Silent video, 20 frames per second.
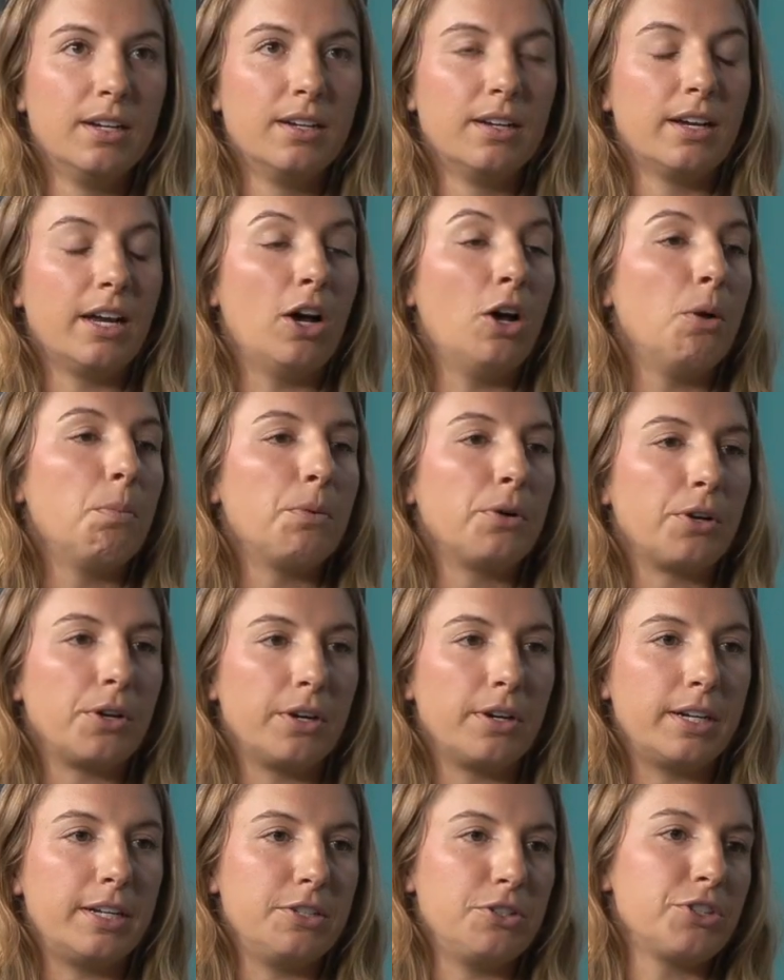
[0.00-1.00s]
help
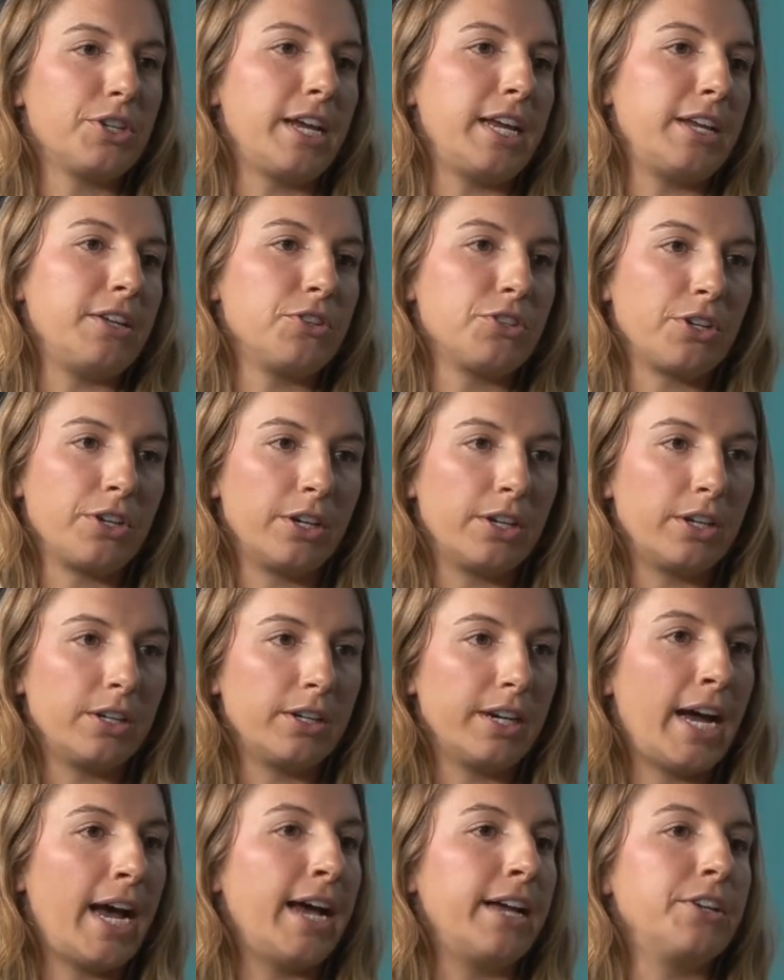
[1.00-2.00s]
her and change her
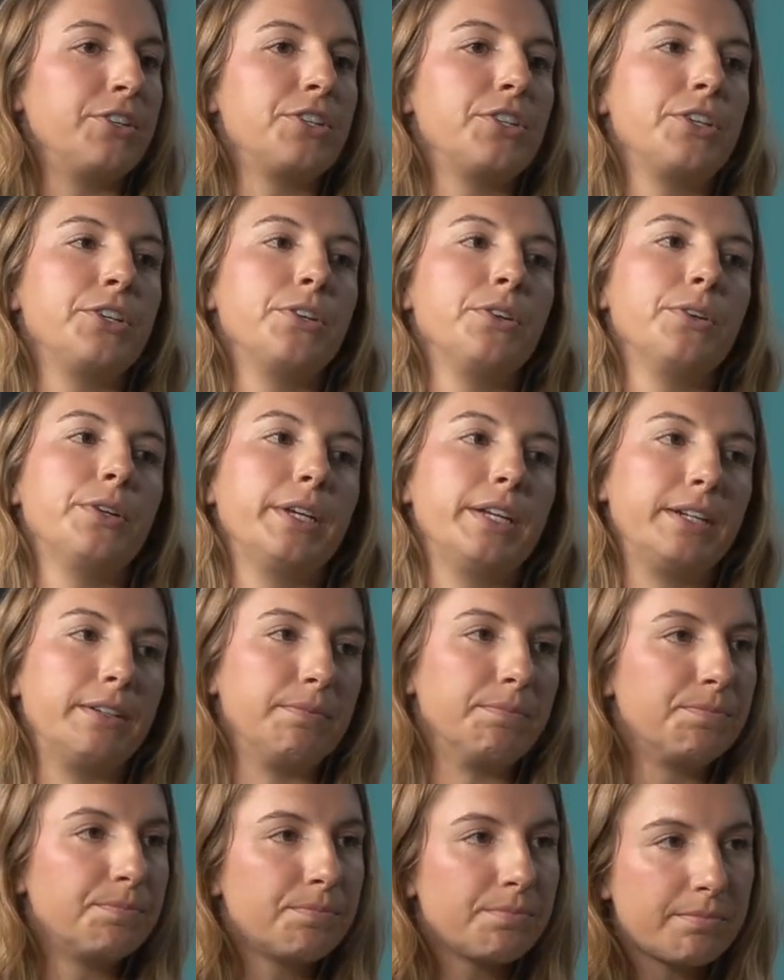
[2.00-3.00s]
attitude
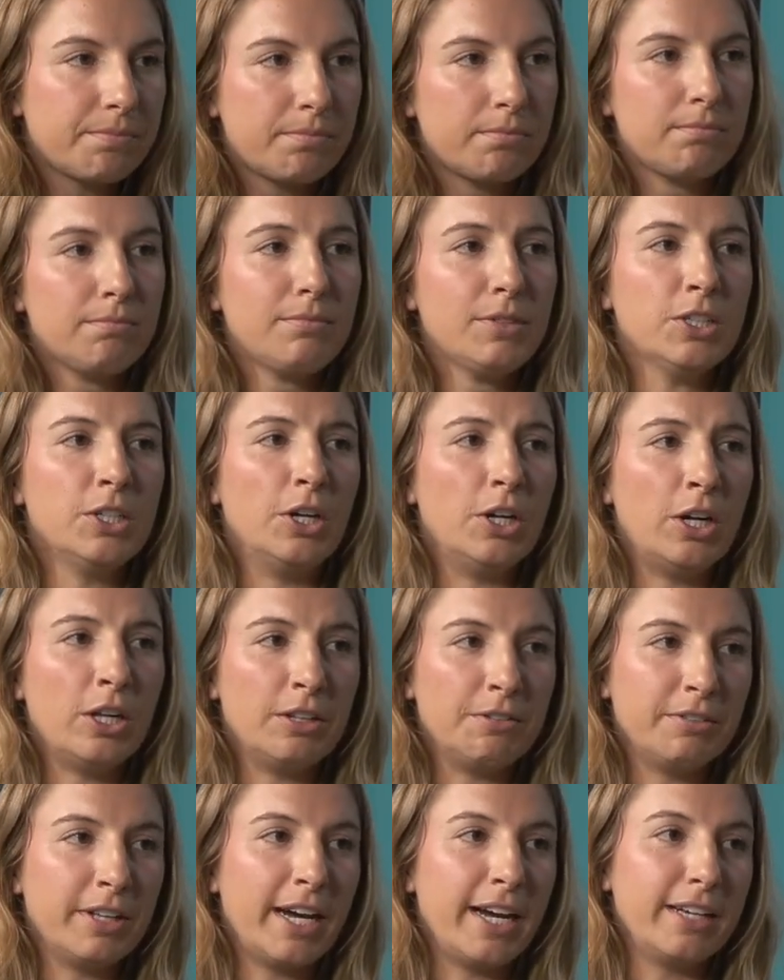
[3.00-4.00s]
and all
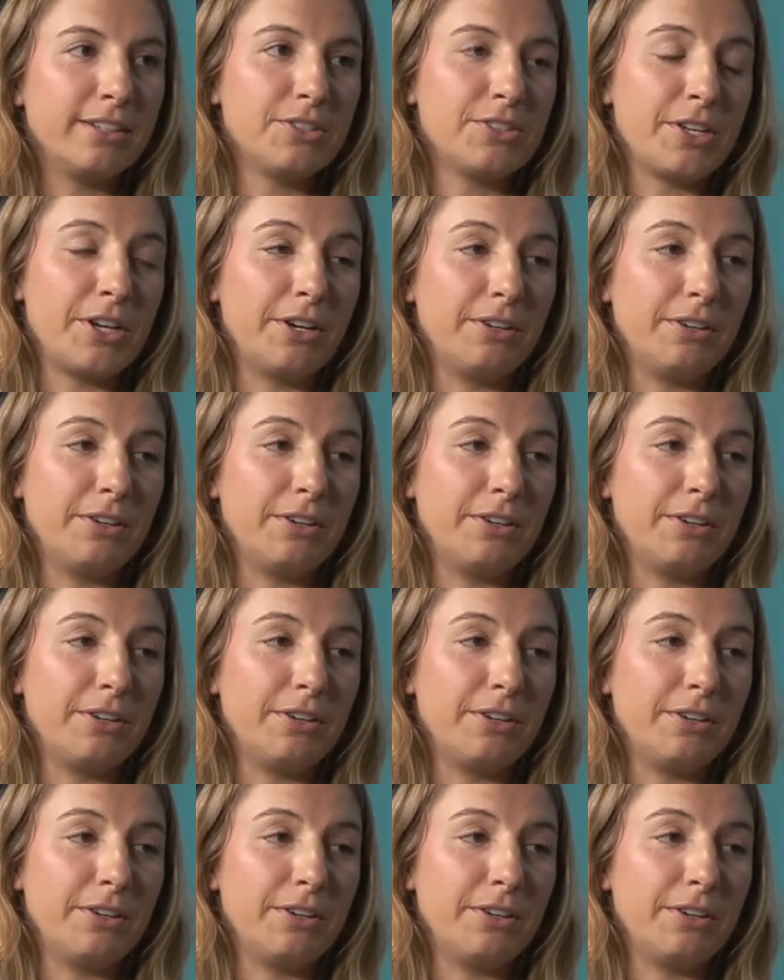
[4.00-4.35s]
of that. So,